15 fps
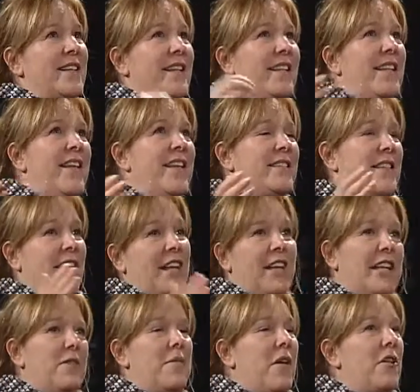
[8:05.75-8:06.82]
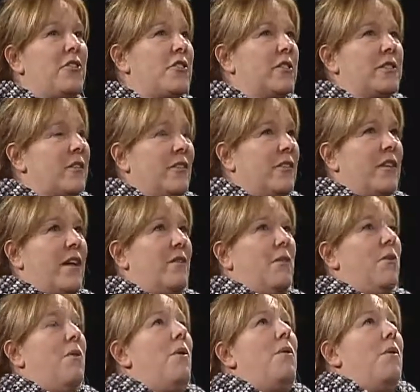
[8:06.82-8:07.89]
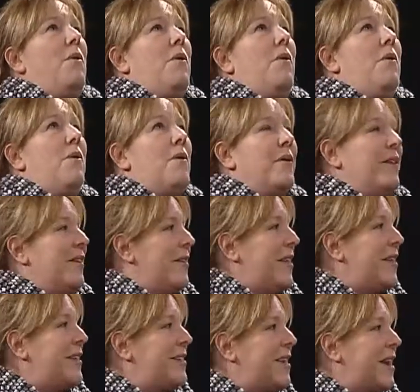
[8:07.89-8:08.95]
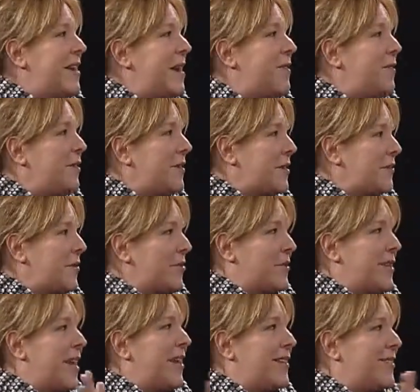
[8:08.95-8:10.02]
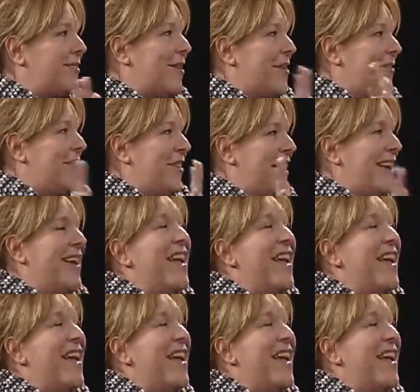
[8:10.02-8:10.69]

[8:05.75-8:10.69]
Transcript: and this and clean margins and you're like, whoa, you know, I didn't sign up for this Rosetta Stone thing.